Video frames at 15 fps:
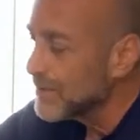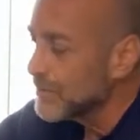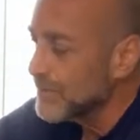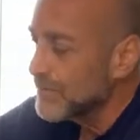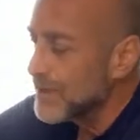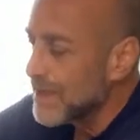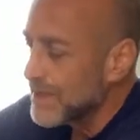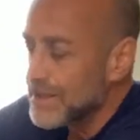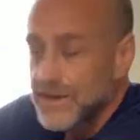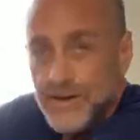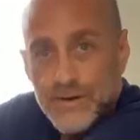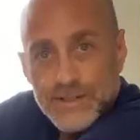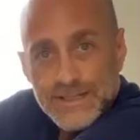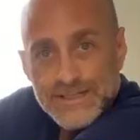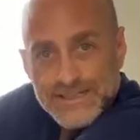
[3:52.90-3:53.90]
then we've got
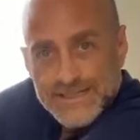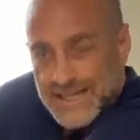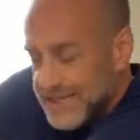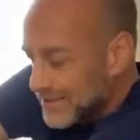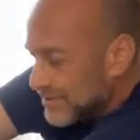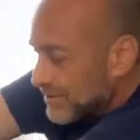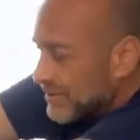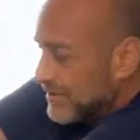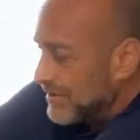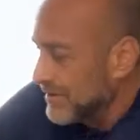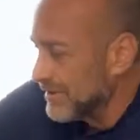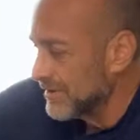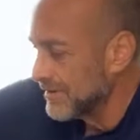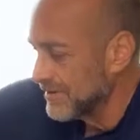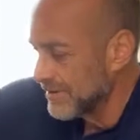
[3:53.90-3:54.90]
here in the center,